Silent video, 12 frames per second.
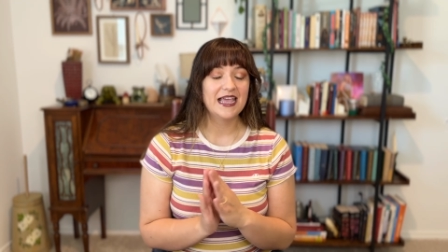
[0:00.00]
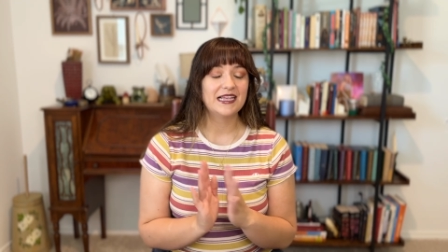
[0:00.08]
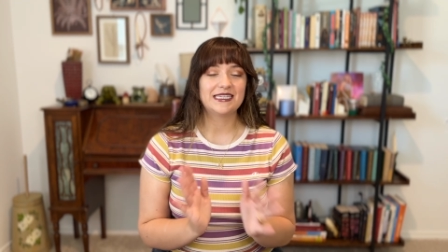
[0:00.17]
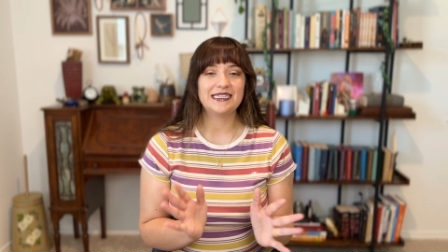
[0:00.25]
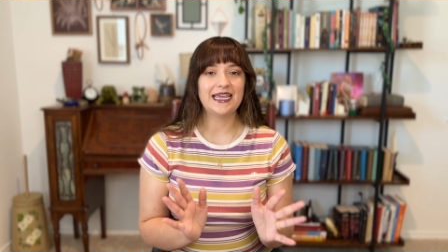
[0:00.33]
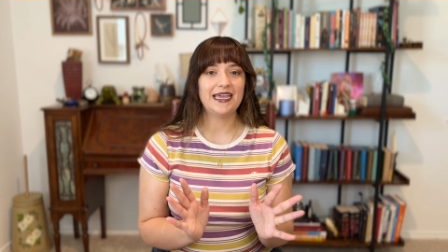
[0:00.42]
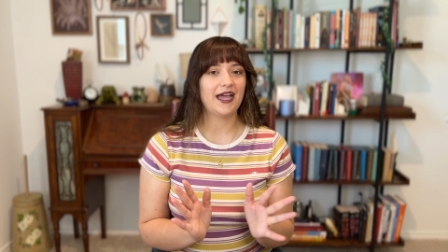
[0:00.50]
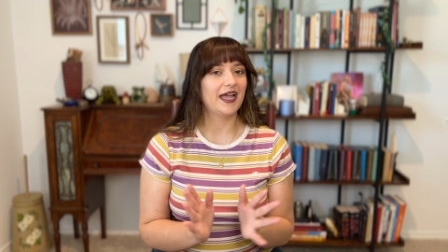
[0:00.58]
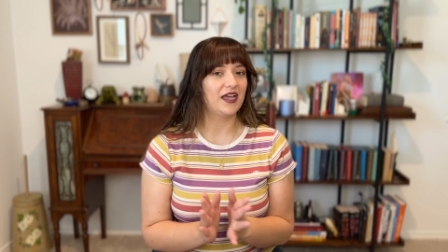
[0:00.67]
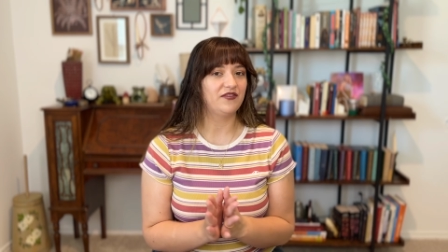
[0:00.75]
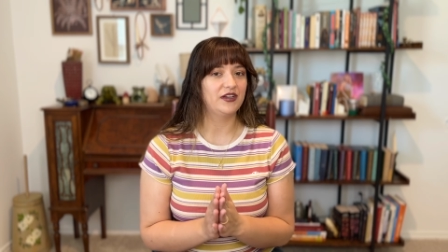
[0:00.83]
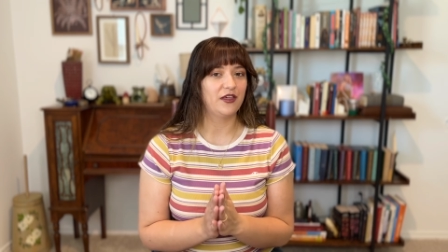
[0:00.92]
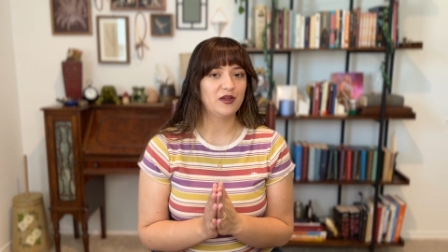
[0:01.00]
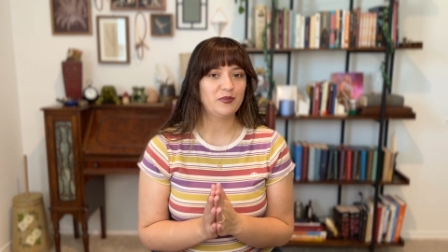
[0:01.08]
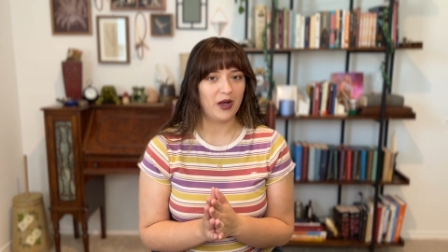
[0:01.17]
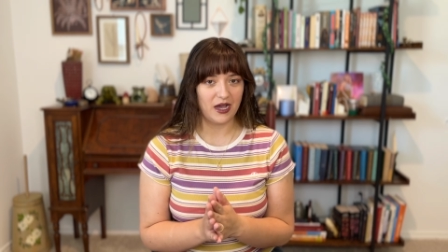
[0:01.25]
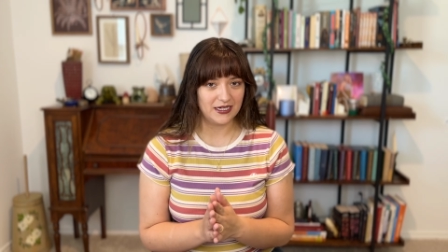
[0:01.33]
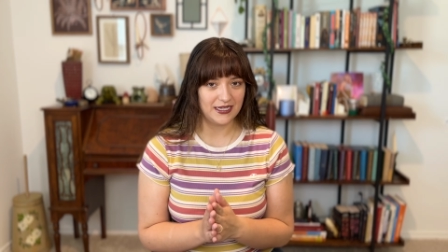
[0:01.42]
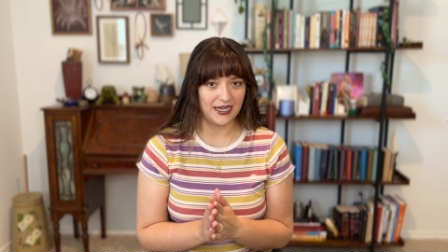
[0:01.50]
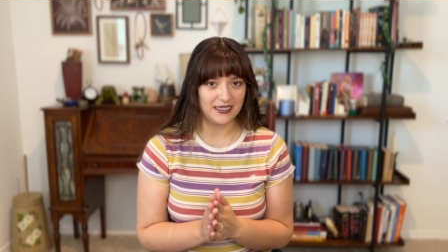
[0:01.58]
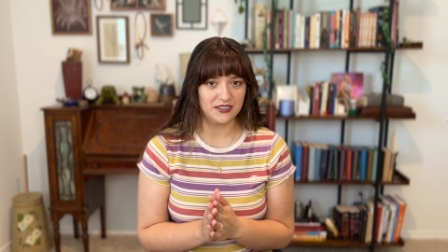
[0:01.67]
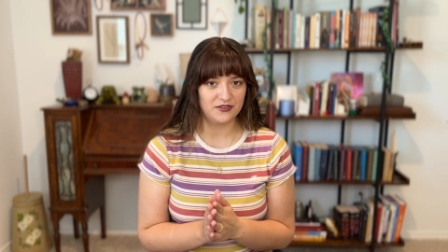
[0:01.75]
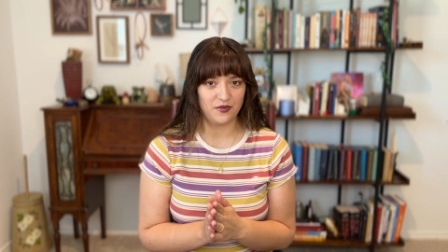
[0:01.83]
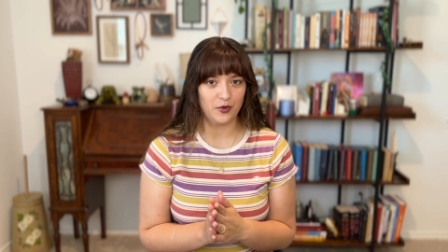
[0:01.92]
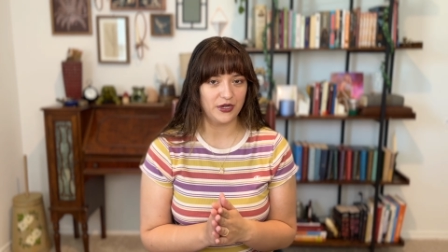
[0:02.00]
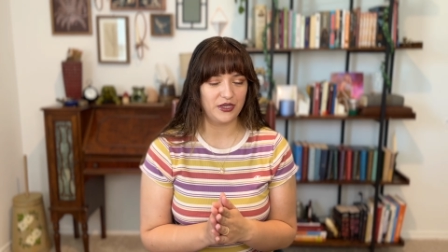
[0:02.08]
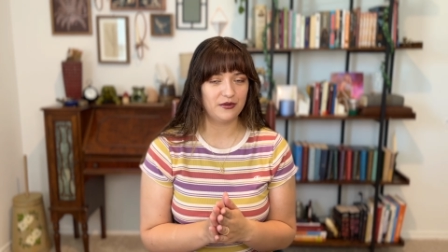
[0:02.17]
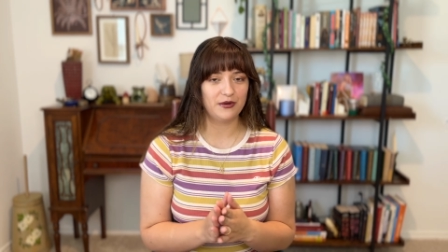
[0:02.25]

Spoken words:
Today I have another podcast for you.